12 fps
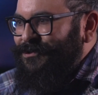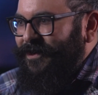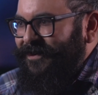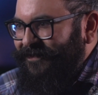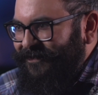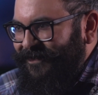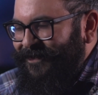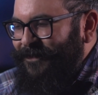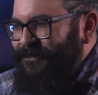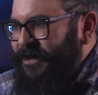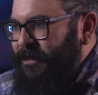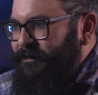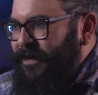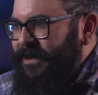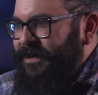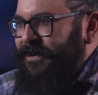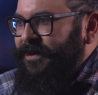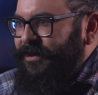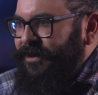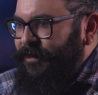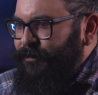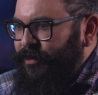Trying to make a